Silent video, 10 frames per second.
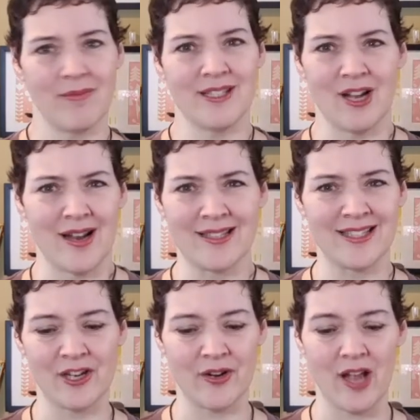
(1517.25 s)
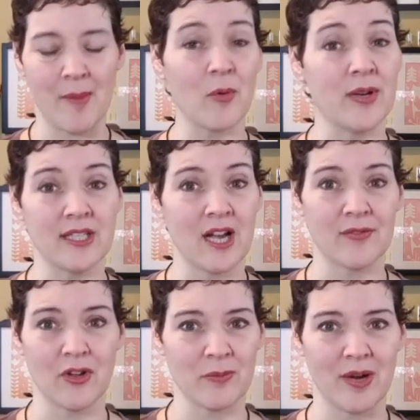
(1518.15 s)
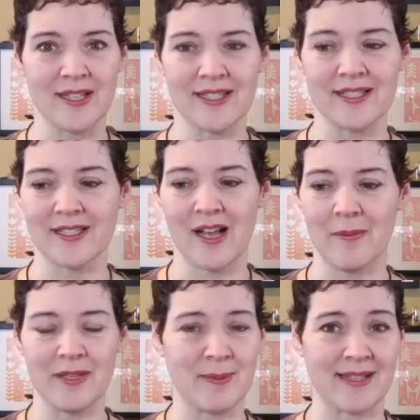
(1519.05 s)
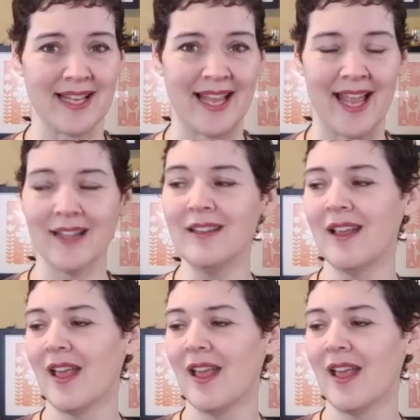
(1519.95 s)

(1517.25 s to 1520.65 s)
It's not necessary. I'm going to cover all the prizes as best I can.